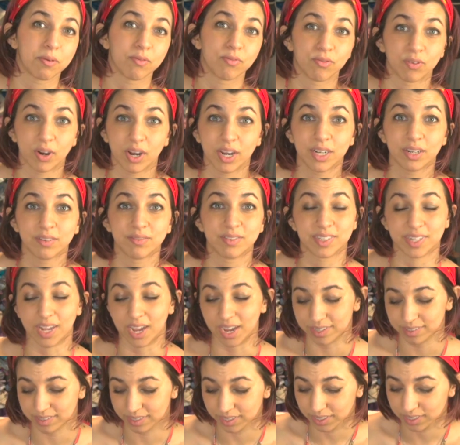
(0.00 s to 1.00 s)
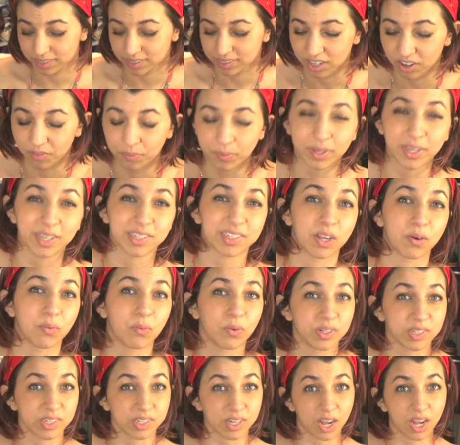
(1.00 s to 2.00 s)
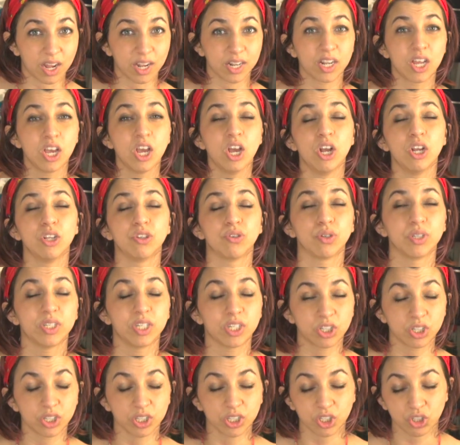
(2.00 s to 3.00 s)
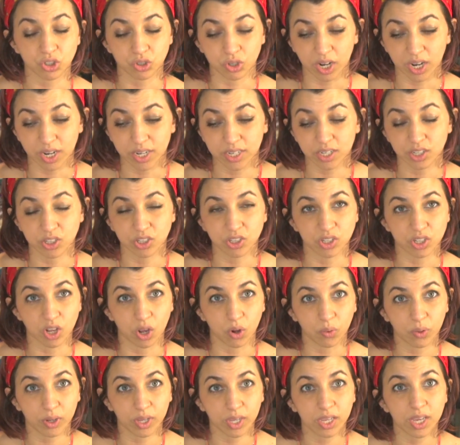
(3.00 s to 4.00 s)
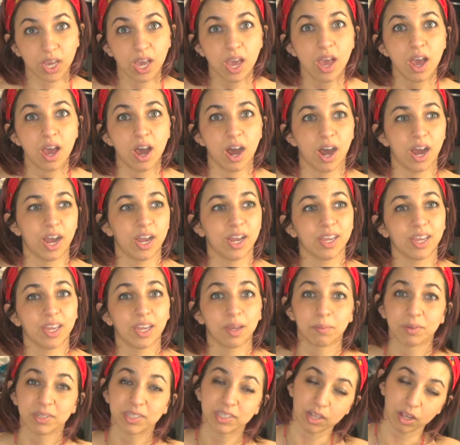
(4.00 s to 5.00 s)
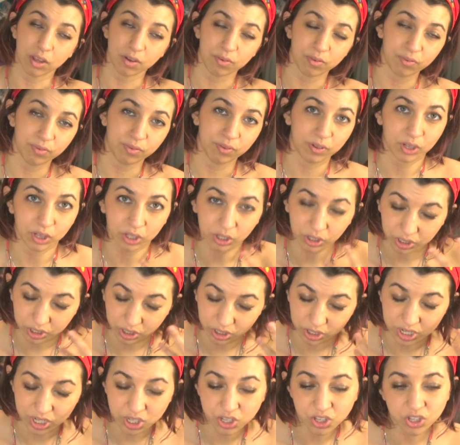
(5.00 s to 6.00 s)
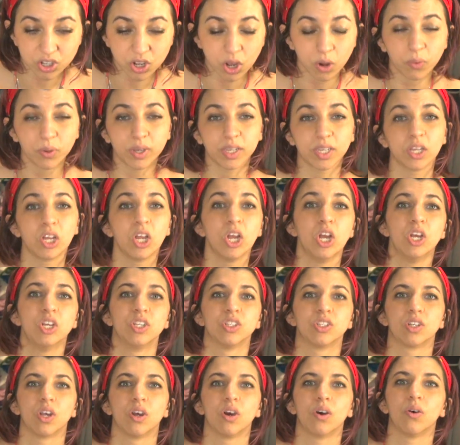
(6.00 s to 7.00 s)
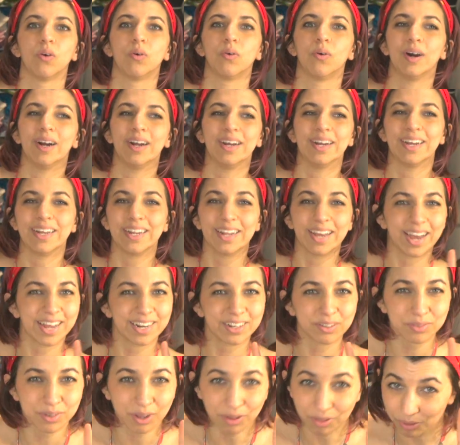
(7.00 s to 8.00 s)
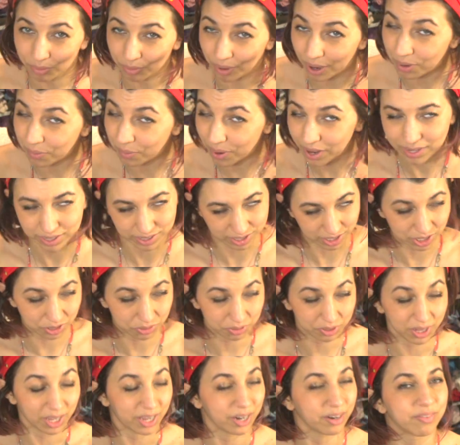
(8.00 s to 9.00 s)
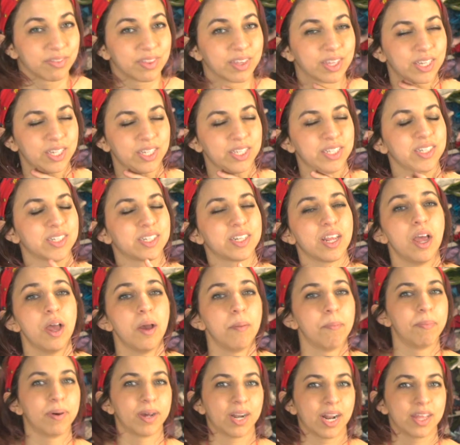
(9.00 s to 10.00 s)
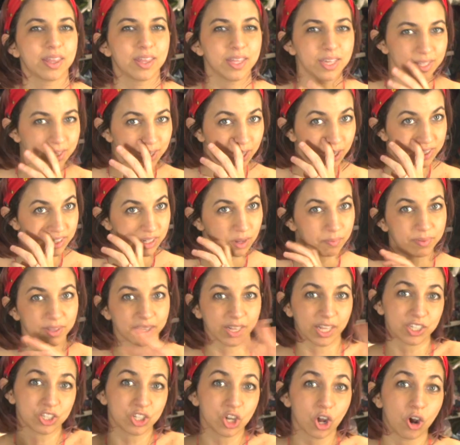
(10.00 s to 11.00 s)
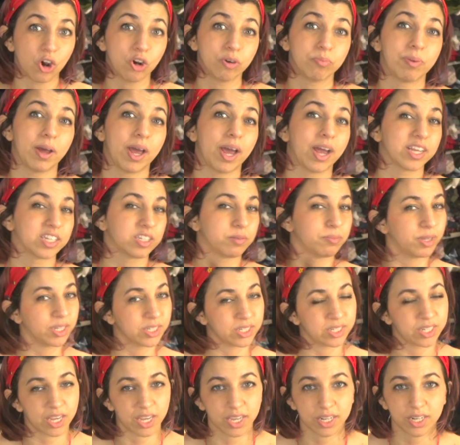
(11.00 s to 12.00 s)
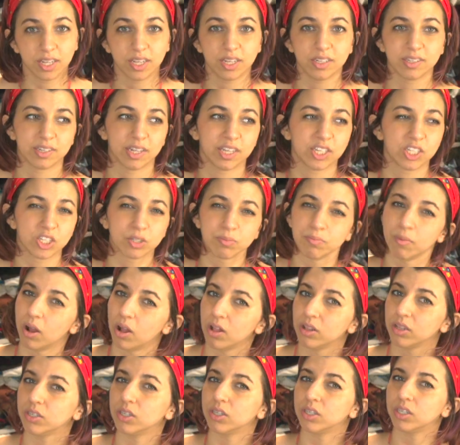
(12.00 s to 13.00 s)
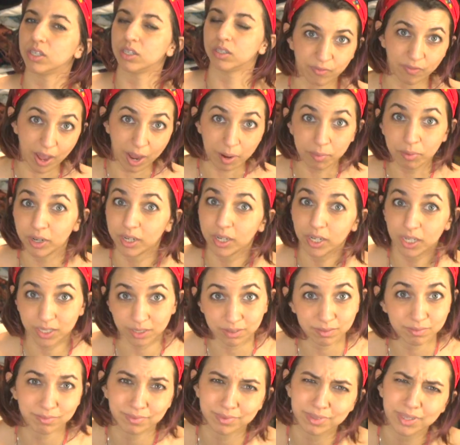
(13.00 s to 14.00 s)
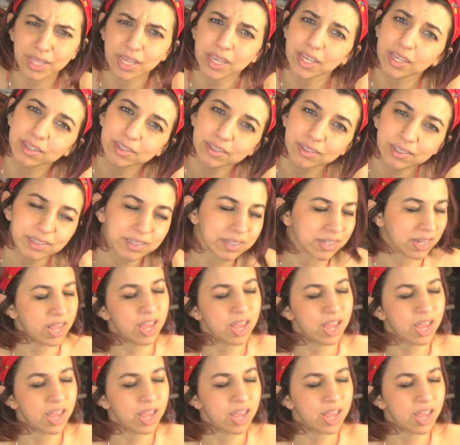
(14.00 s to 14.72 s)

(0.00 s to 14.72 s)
afraid of sizing and stuff, because I was not traditionally trained in sewing. I am a self-learner in sewing, so I don't know the right ways to do a lot of things, but I think that something like tote bags, bandanas, like smaller fabric things,